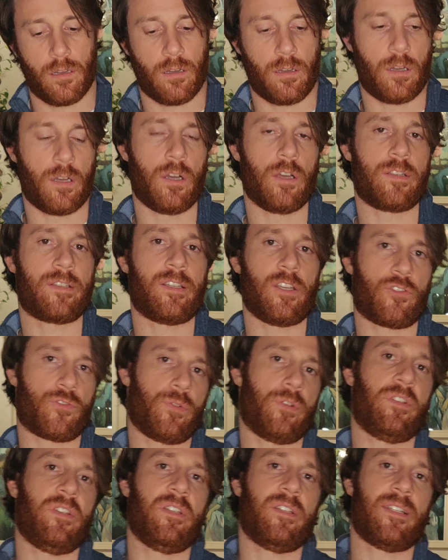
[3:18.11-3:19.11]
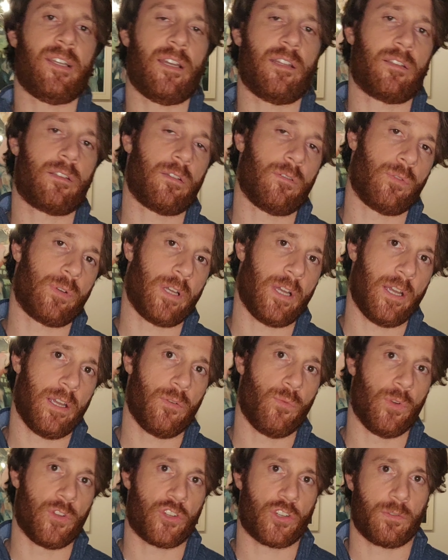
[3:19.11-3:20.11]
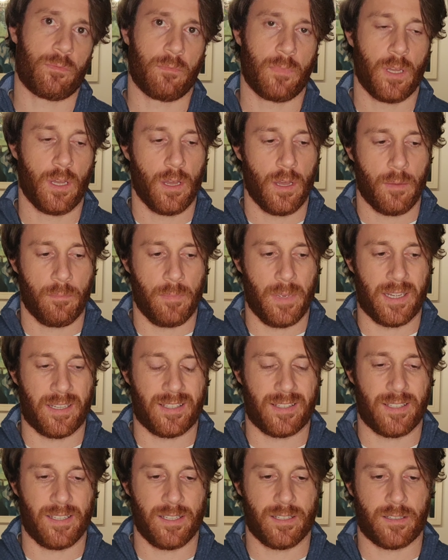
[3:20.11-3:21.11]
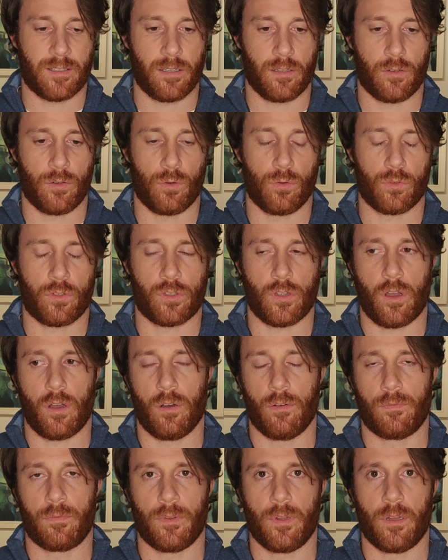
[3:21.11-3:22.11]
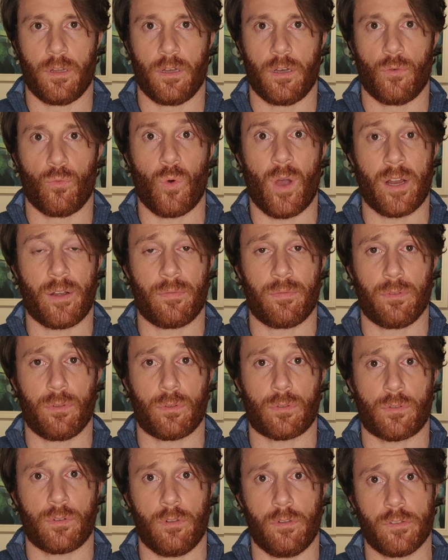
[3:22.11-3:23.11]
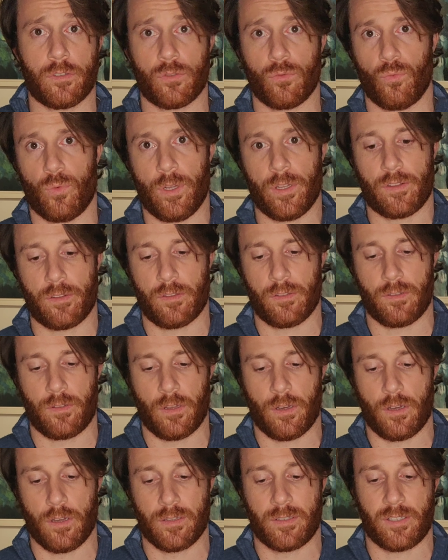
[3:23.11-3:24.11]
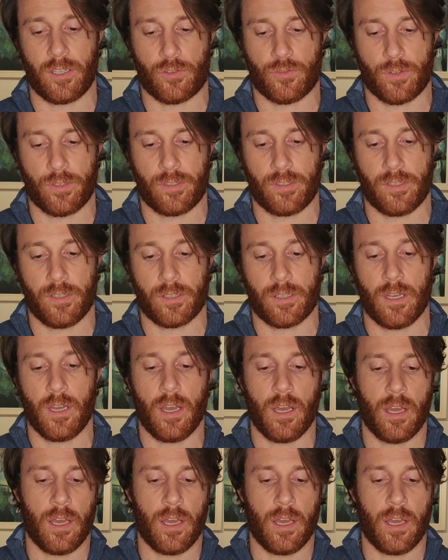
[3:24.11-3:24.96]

citrusy scent, okay, which mixes notes of white florals with the citruses